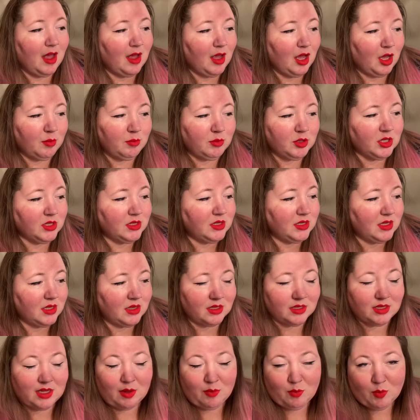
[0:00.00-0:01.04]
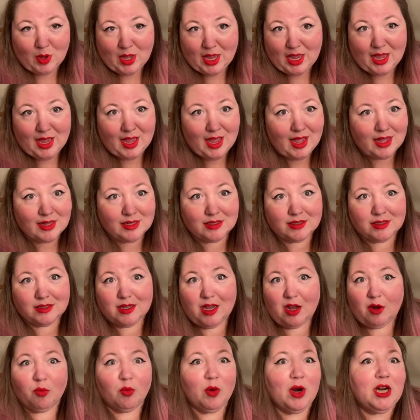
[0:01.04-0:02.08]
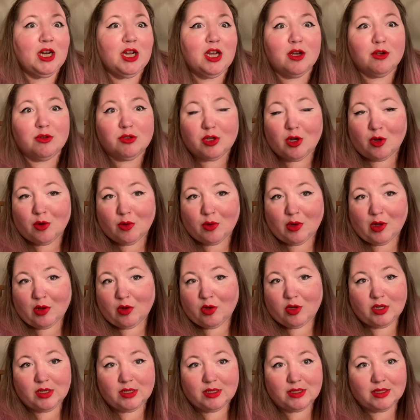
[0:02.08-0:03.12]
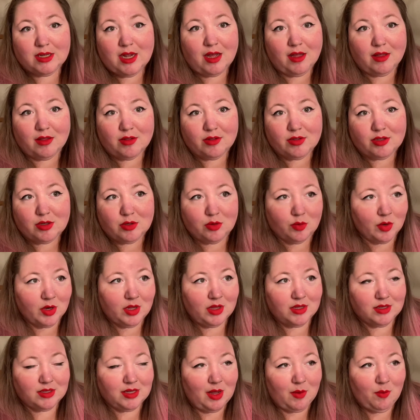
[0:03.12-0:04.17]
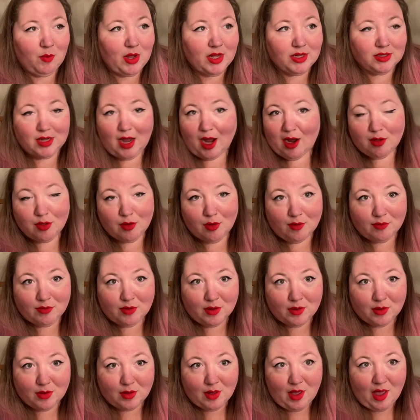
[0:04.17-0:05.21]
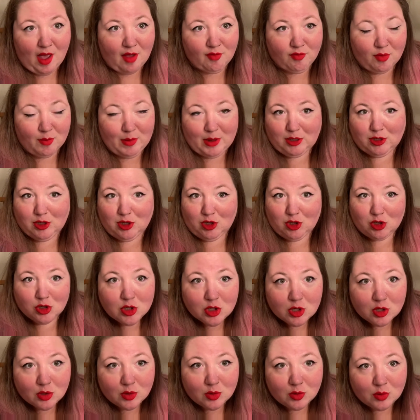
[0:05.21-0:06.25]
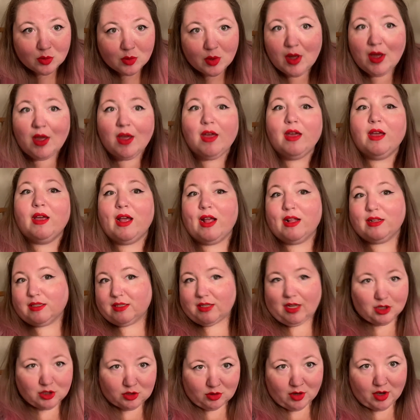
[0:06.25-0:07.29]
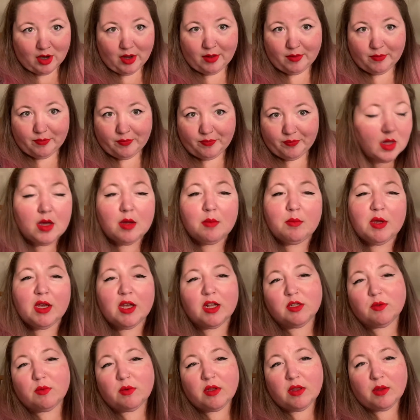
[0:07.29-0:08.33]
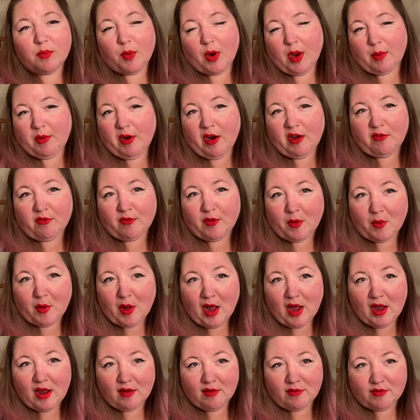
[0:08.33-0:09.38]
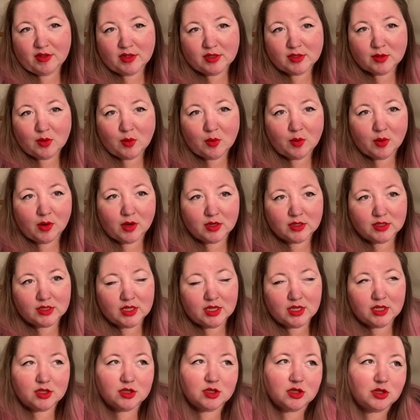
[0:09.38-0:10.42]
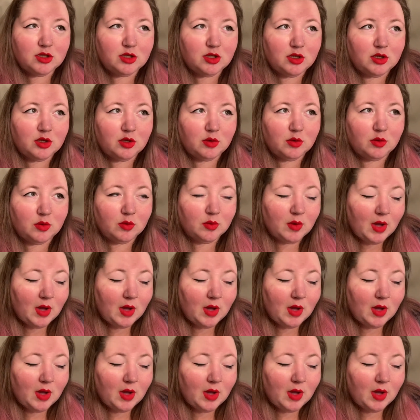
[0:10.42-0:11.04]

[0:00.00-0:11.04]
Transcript: just in the same way as a radio show couldn't tell the story the same way as either of the aforementioned two, etc. Because one of the primary foci of this course is to